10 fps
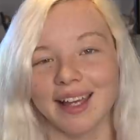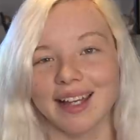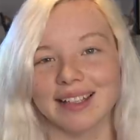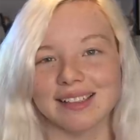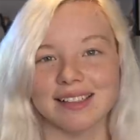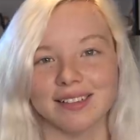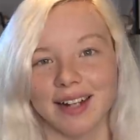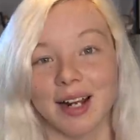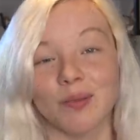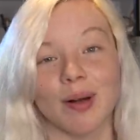Hey guys, it's
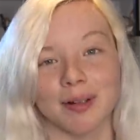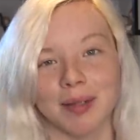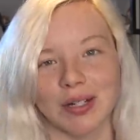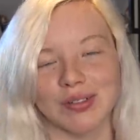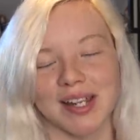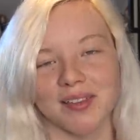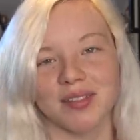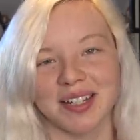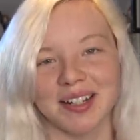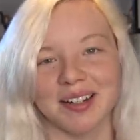Sudi here and welcome back to another
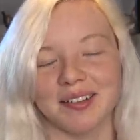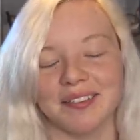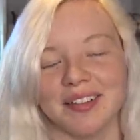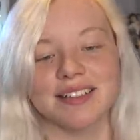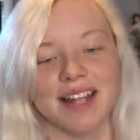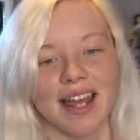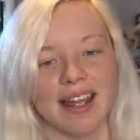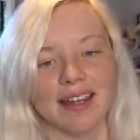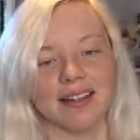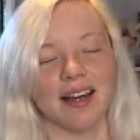video.
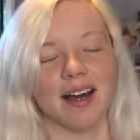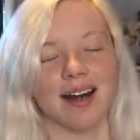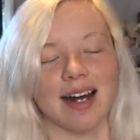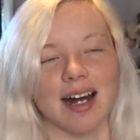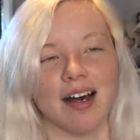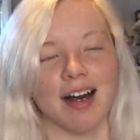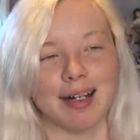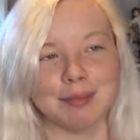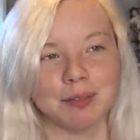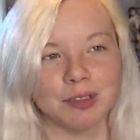Today,
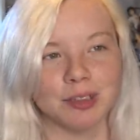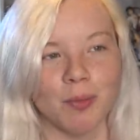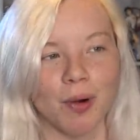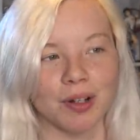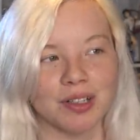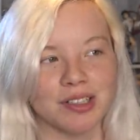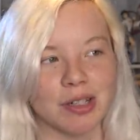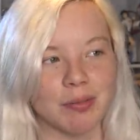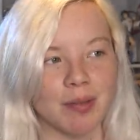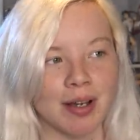I'm going to watch
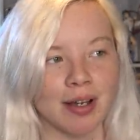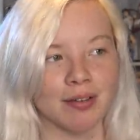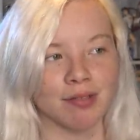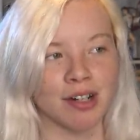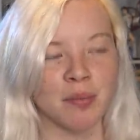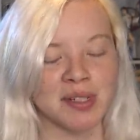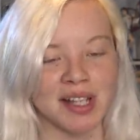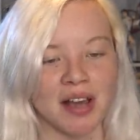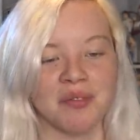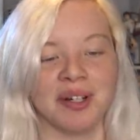some very
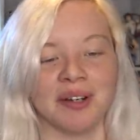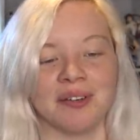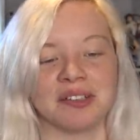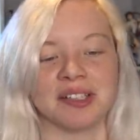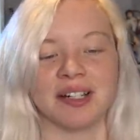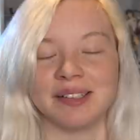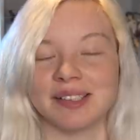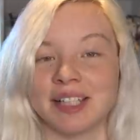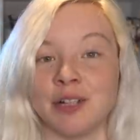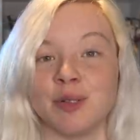bizarre videos that I
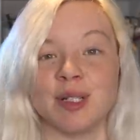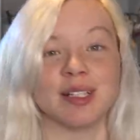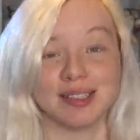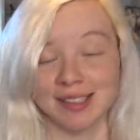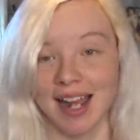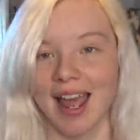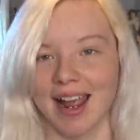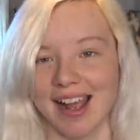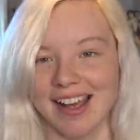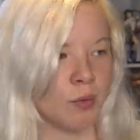discovered
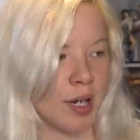today.